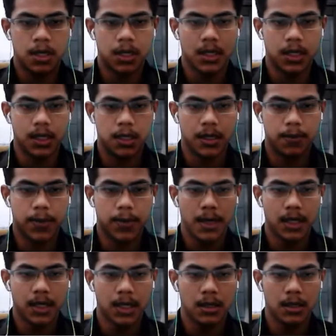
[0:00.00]
the
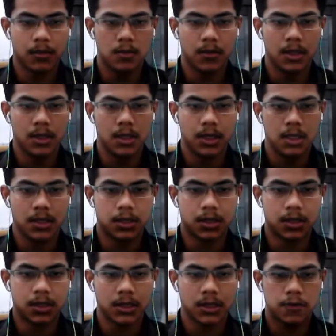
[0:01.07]
magnet will be
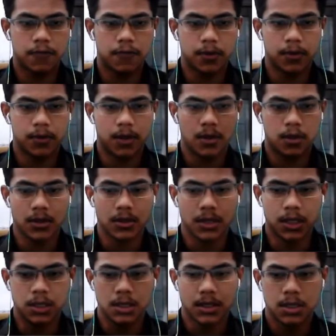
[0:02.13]
detached from the Hall
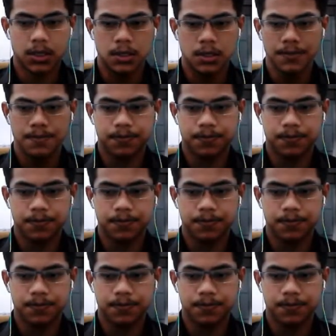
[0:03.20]
sensor.